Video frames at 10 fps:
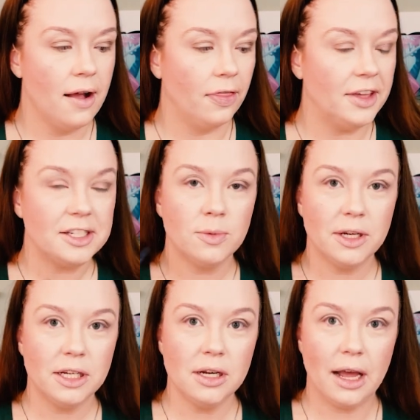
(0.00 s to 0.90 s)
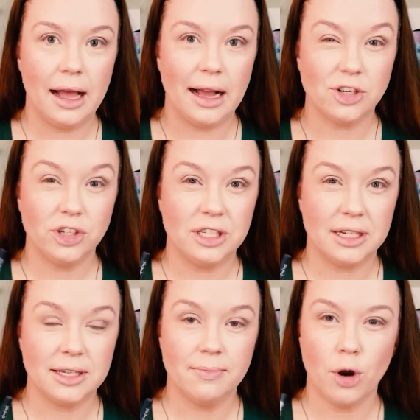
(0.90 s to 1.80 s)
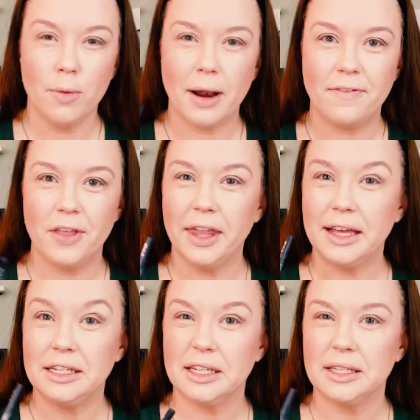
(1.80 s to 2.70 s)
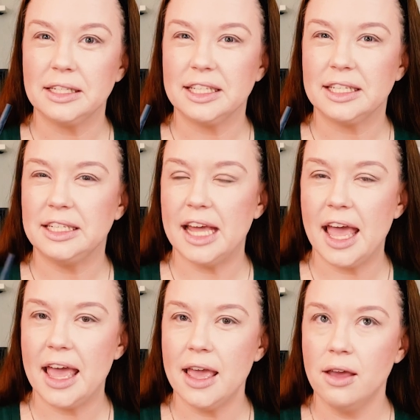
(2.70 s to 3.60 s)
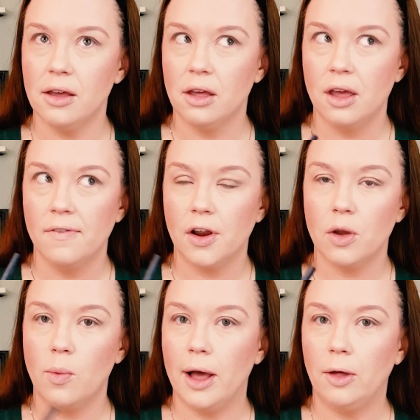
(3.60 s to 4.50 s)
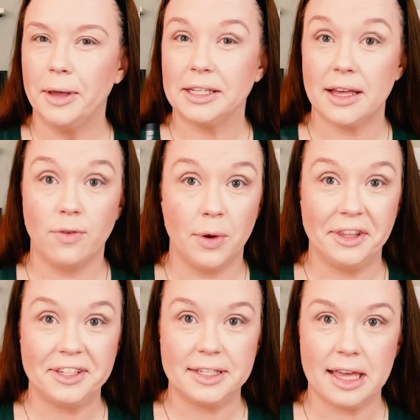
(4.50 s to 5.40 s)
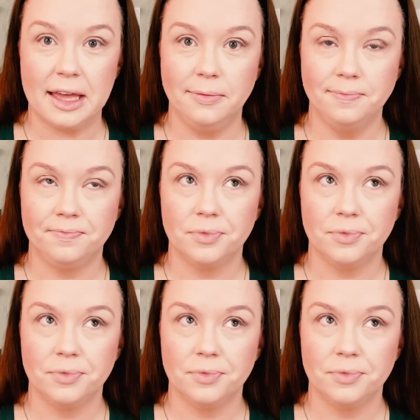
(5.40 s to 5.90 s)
This one actually doesn't burn, but I feel like it doesn't stay very well because I have oily skin.